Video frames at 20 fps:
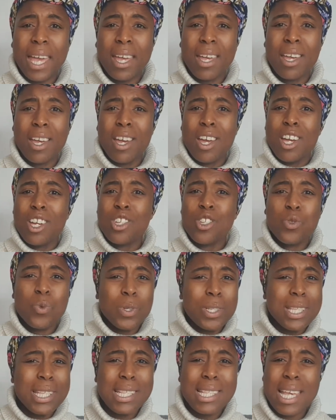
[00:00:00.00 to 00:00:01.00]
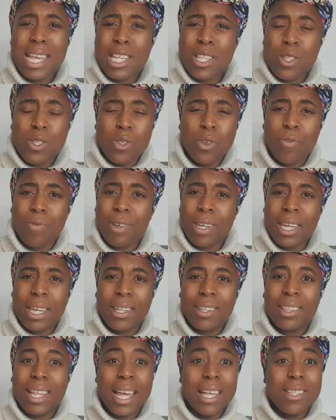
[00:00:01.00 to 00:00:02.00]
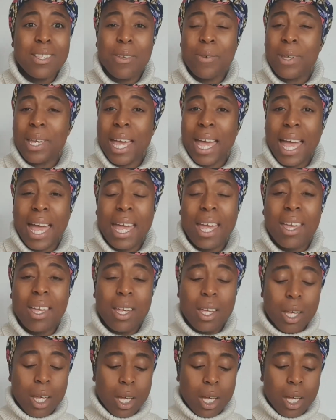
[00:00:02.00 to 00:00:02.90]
You just want to say sorry. That's okay.